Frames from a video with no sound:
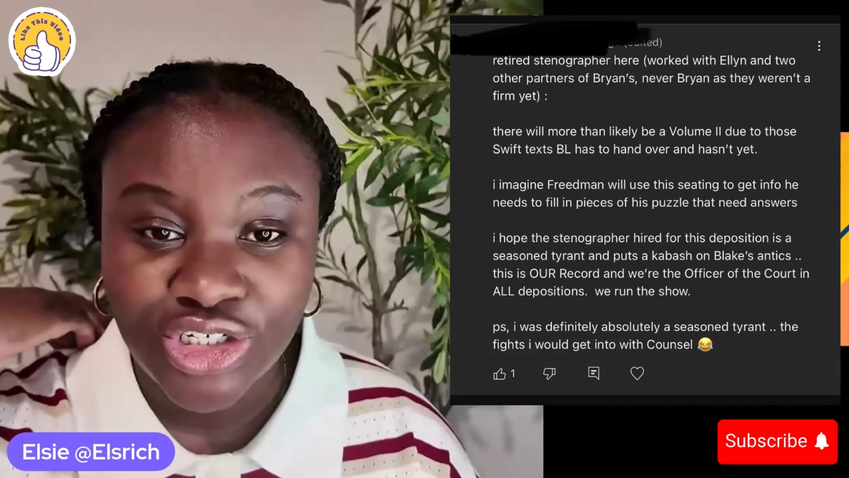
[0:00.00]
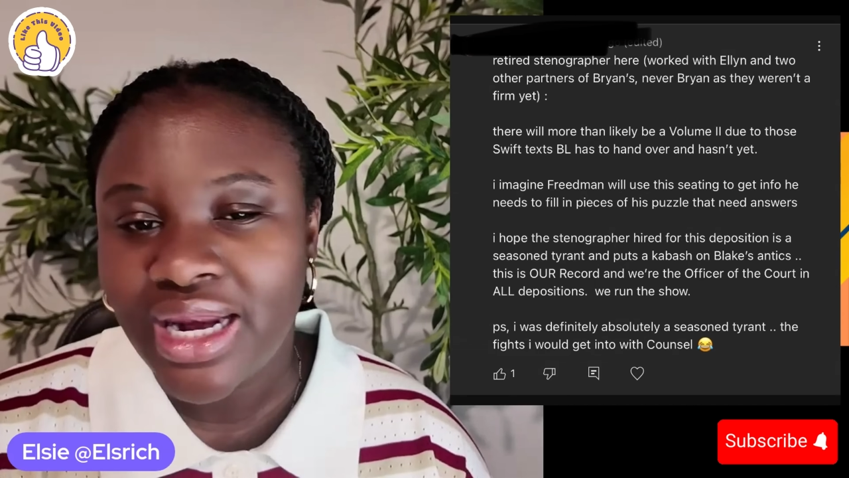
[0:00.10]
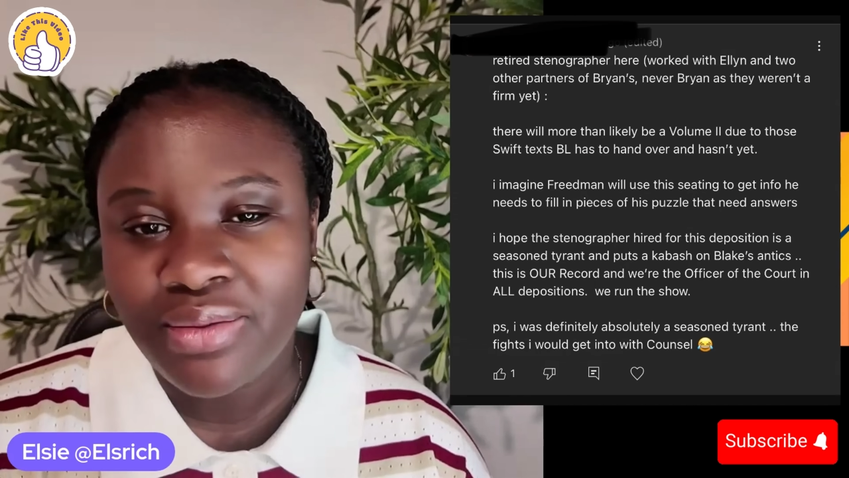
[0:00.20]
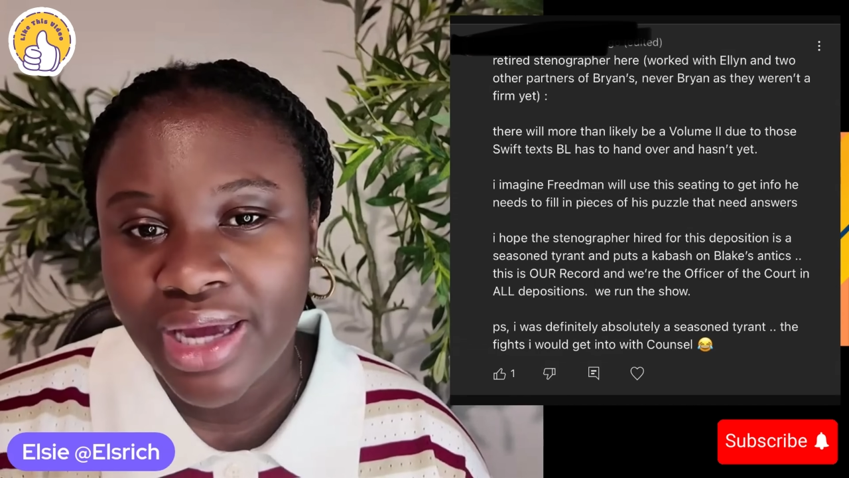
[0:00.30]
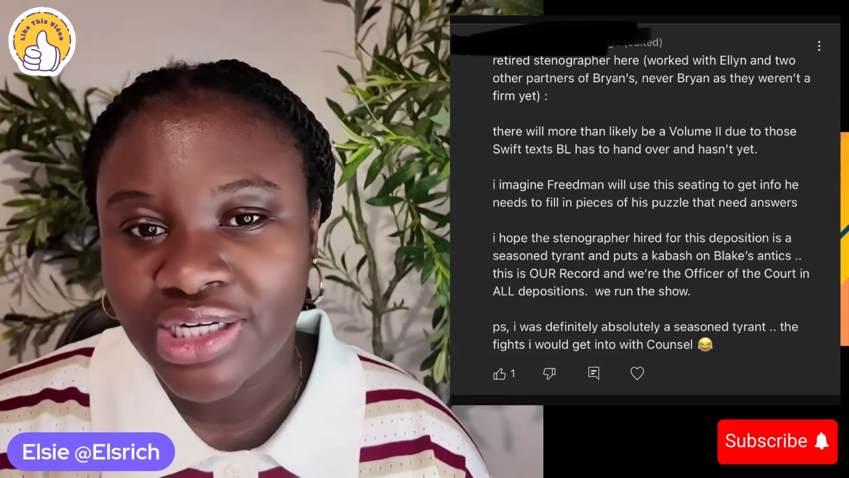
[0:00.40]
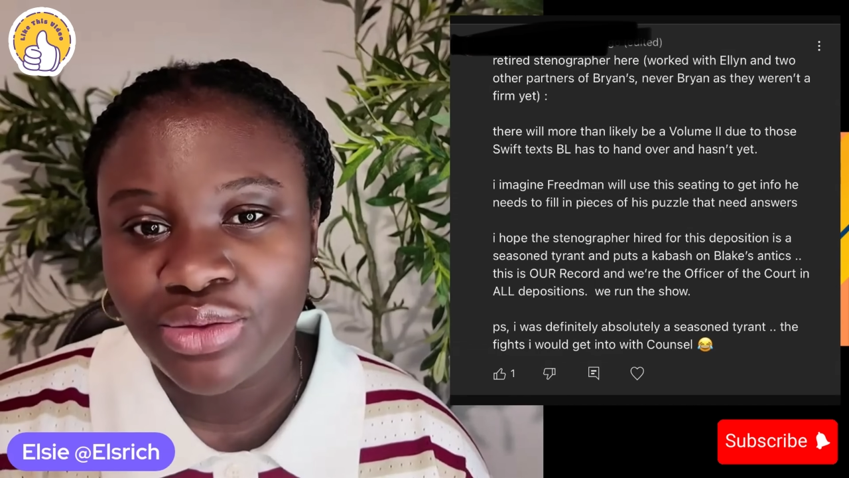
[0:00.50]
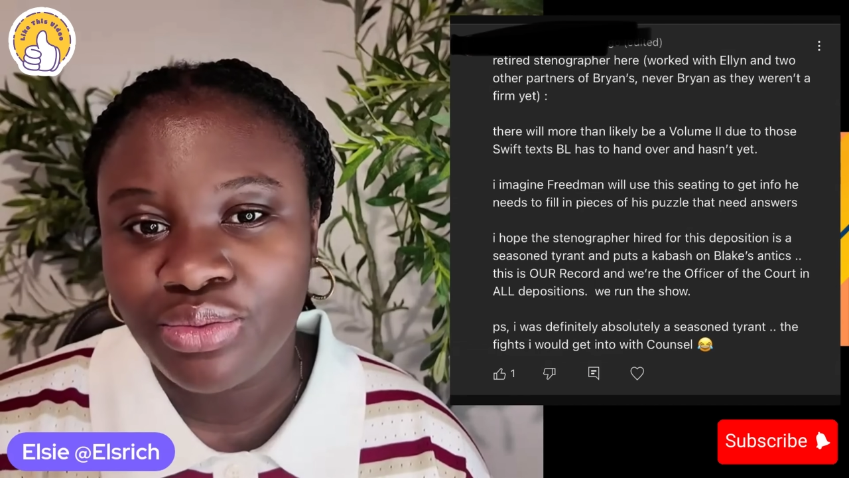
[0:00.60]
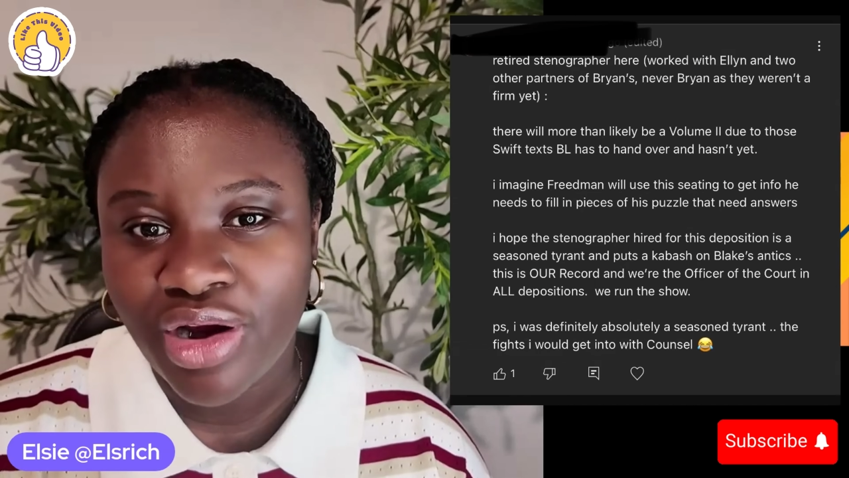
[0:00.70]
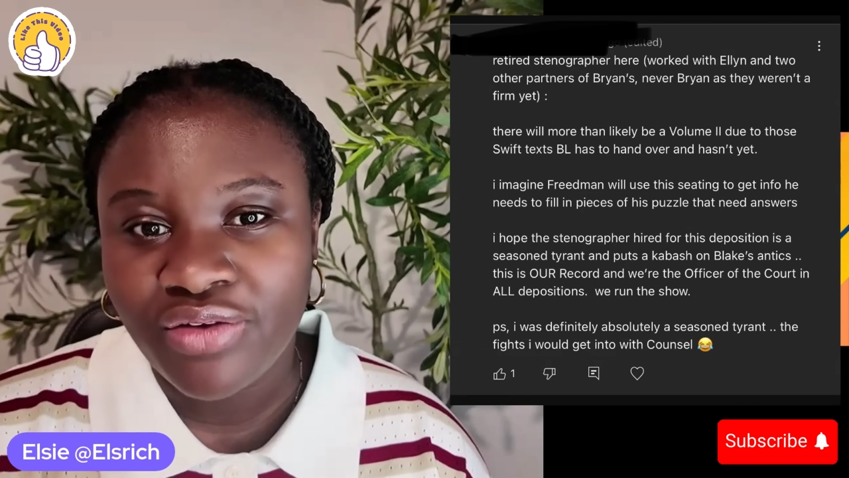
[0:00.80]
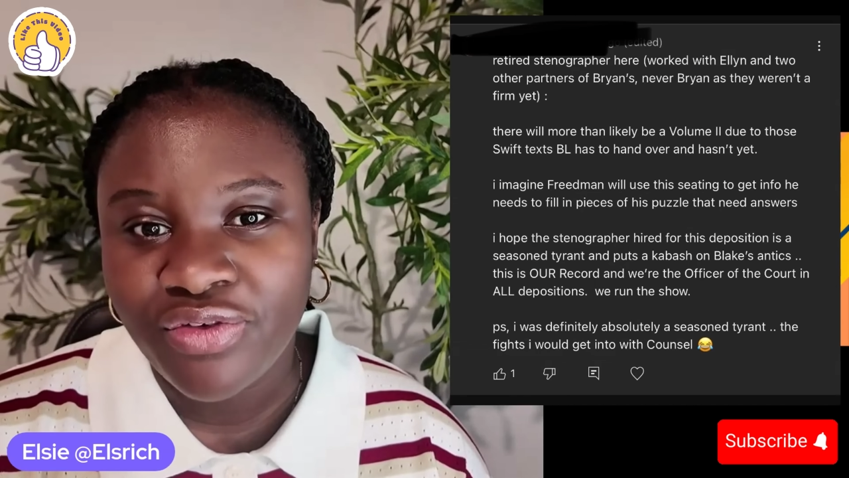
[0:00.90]
I can imagine
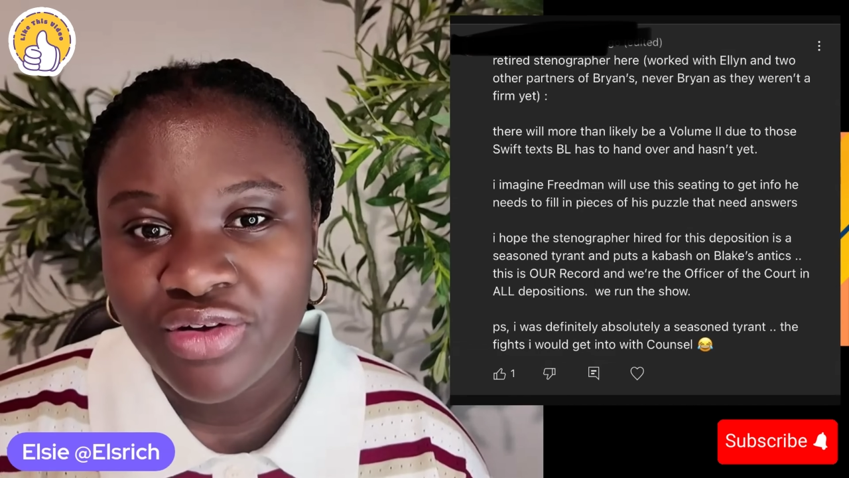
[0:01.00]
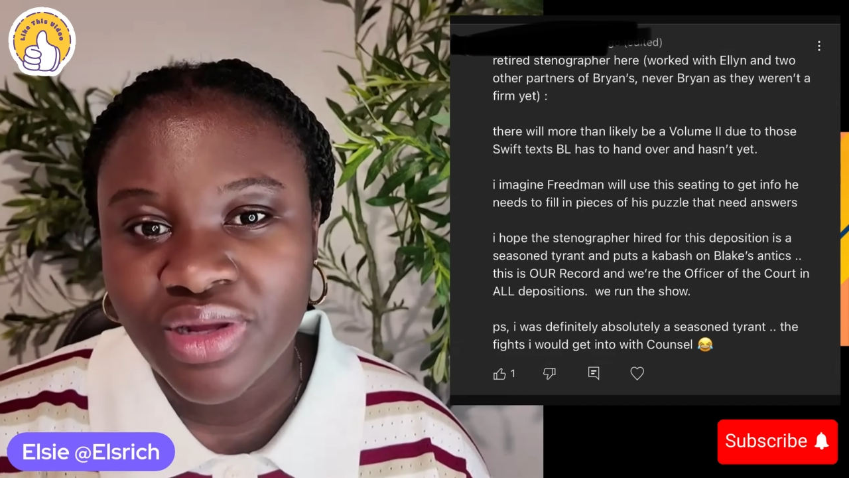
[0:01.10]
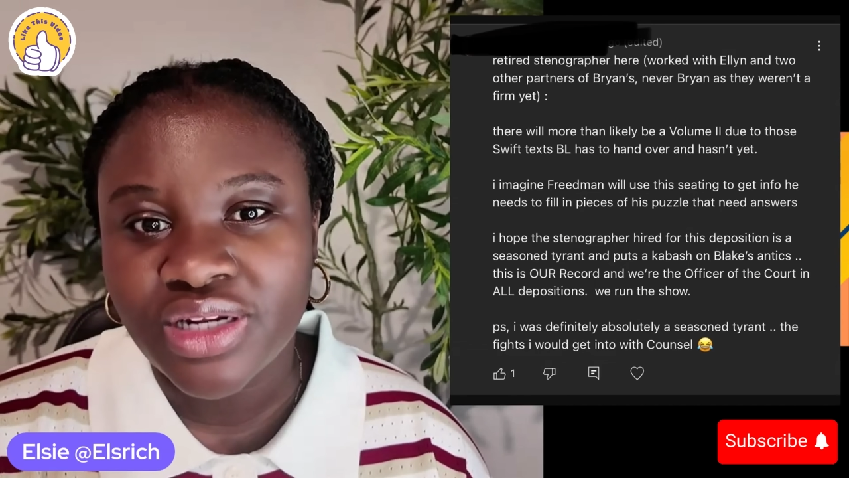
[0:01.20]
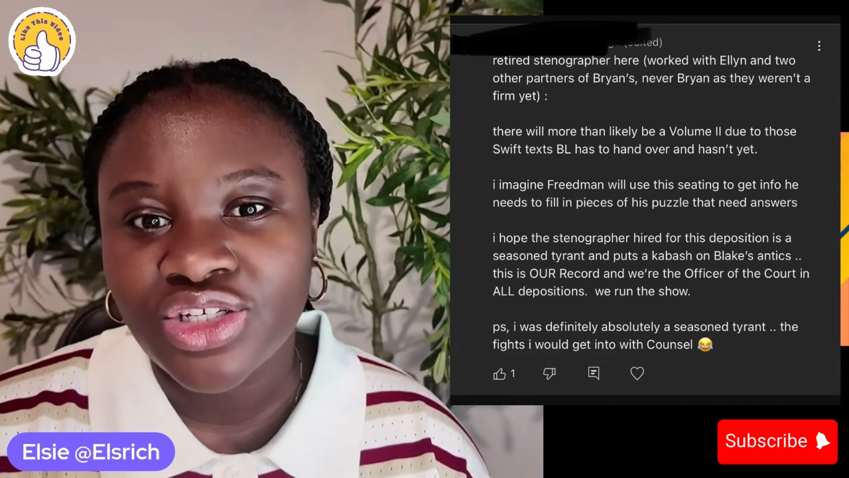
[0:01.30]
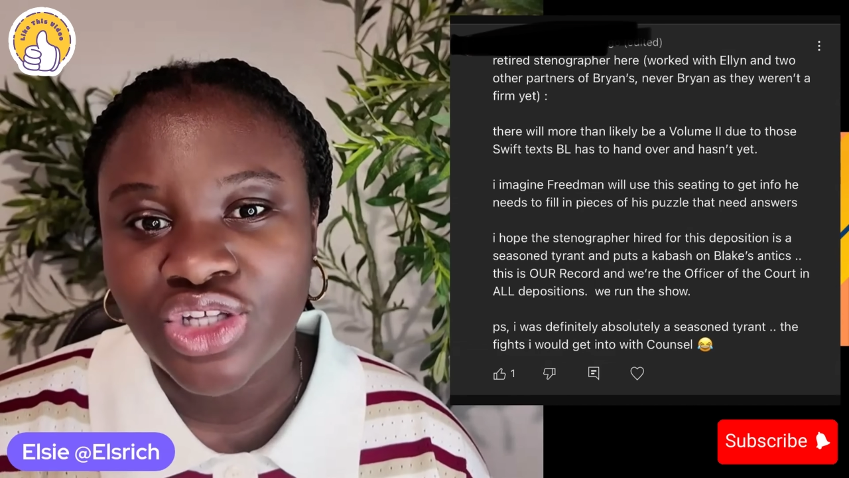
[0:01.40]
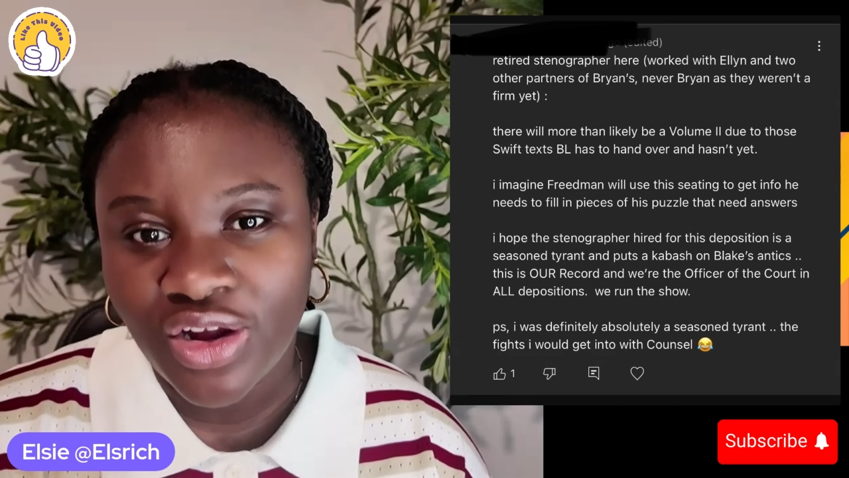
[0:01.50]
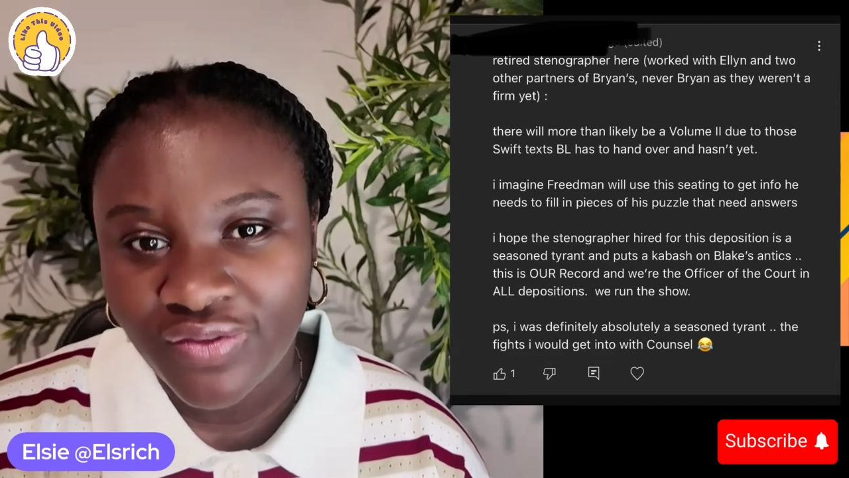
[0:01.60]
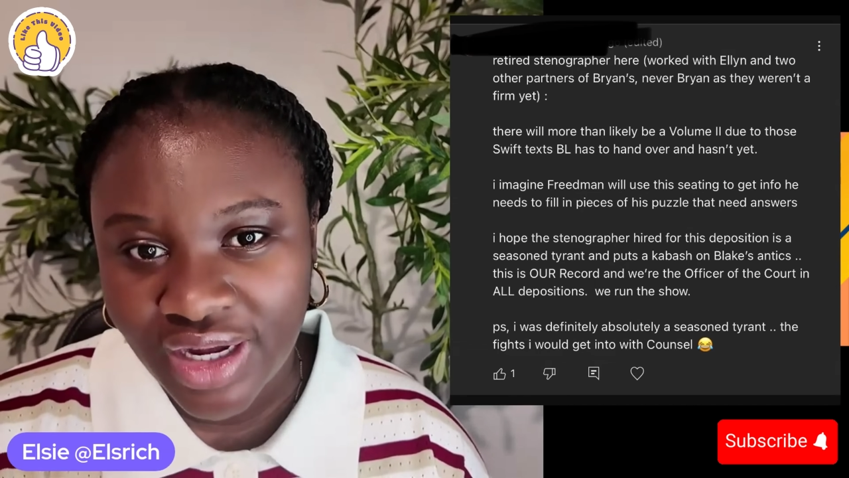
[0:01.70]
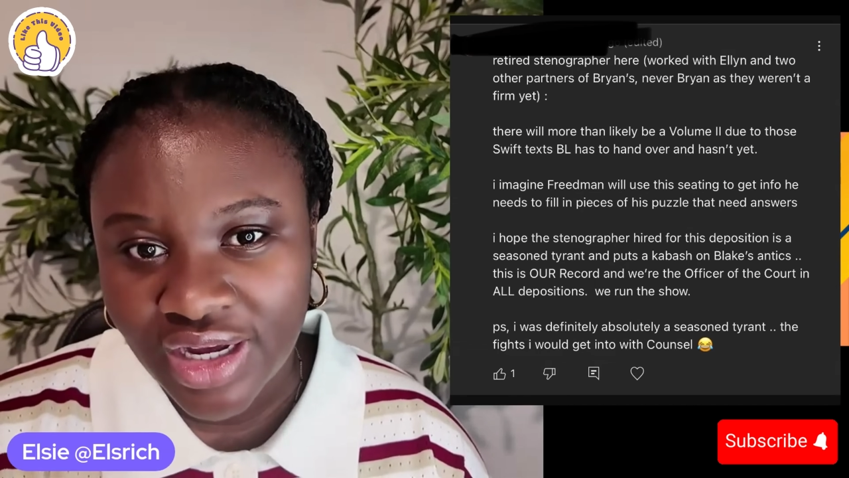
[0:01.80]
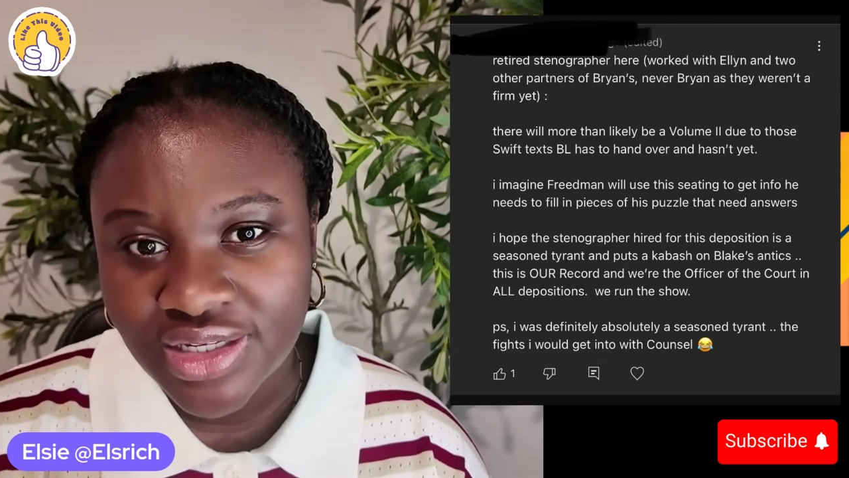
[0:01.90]
Brian Friedman
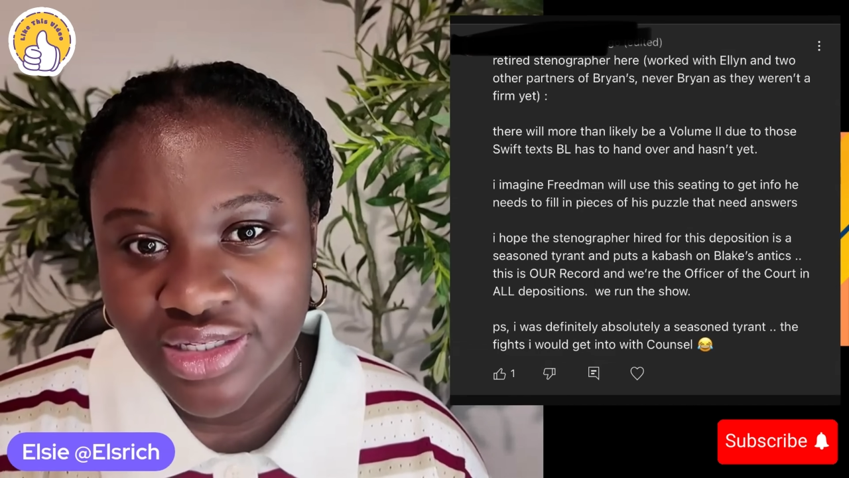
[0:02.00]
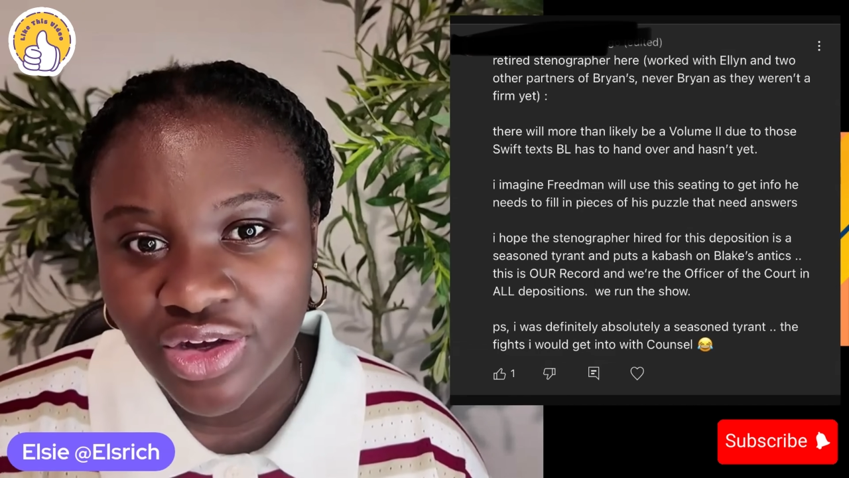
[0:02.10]
starving us